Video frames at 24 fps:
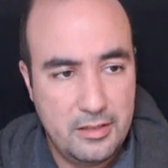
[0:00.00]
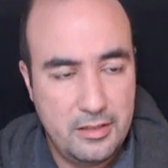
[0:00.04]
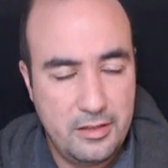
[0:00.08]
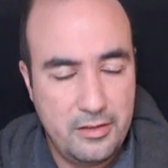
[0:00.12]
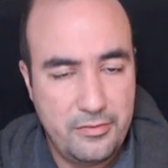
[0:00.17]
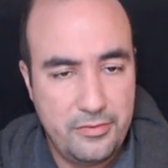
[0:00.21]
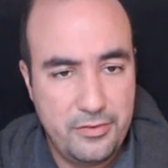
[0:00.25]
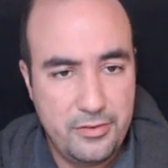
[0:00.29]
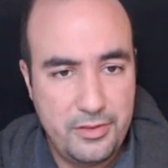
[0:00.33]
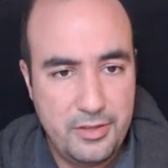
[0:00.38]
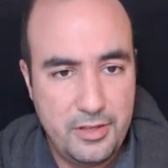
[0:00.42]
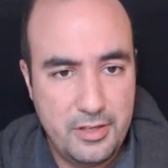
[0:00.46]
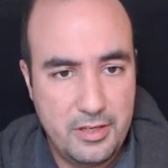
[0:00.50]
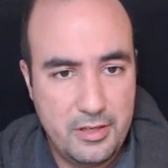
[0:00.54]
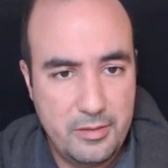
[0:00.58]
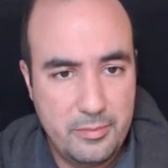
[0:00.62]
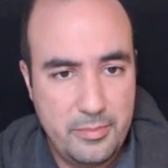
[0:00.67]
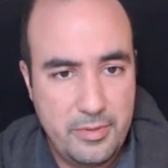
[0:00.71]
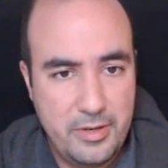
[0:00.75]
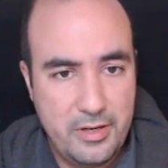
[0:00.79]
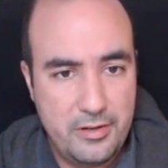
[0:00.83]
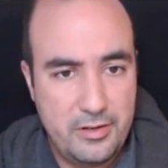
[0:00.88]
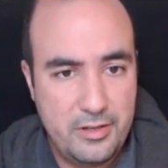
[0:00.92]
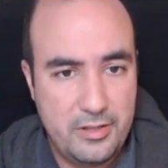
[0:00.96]
If you think
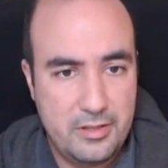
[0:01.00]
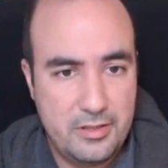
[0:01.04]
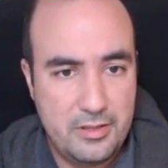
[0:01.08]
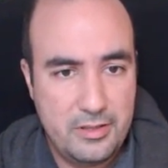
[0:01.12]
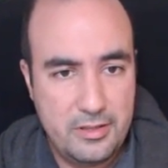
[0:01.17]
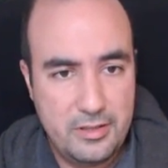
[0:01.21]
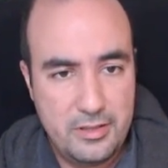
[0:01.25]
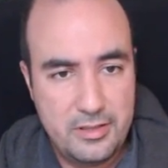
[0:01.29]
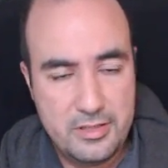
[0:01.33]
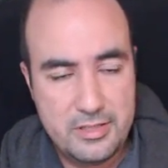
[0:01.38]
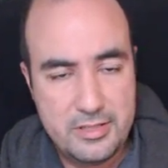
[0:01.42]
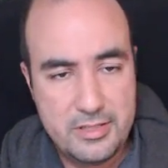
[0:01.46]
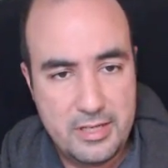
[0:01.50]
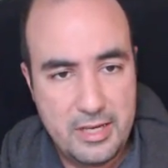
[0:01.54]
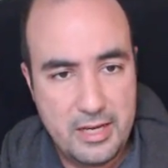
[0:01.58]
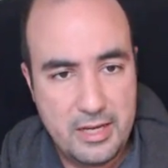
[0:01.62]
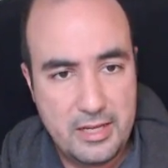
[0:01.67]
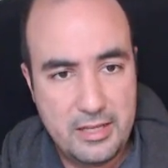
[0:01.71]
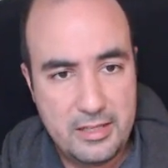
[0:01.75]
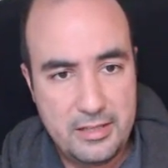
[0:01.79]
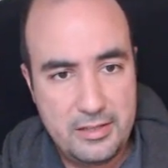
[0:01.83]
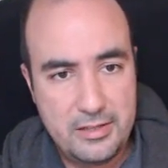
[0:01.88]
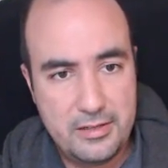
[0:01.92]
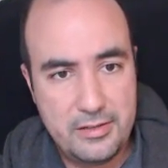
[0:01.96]
about it, the
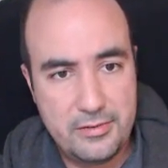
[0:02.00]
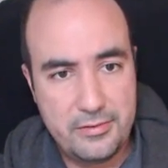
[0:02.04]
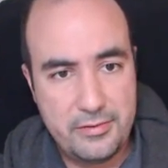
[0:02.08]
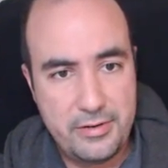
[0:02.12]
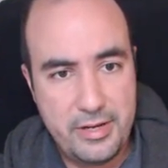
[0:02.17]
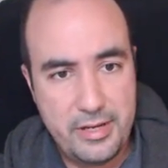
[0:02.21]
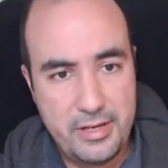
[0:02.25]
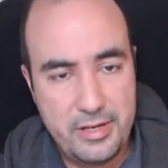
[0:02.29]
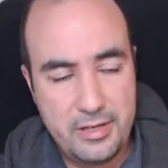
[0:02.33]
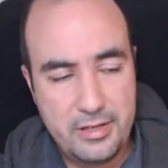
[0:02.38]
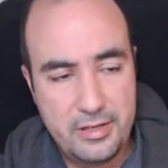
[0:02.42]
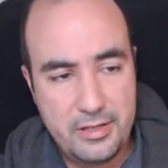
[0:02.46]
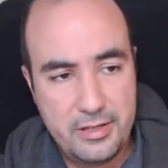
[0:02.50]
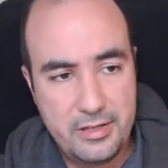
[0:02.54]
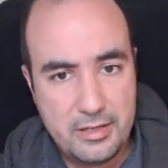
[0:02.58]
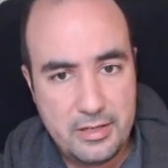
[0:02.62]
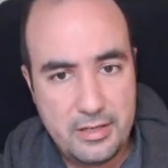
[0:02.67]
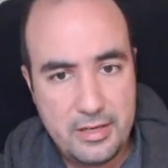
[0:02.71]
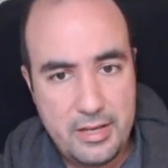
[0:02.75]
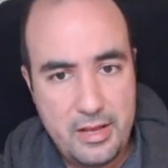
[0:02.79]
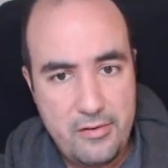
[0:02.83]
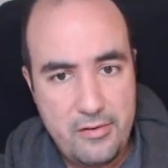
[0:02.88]
second array can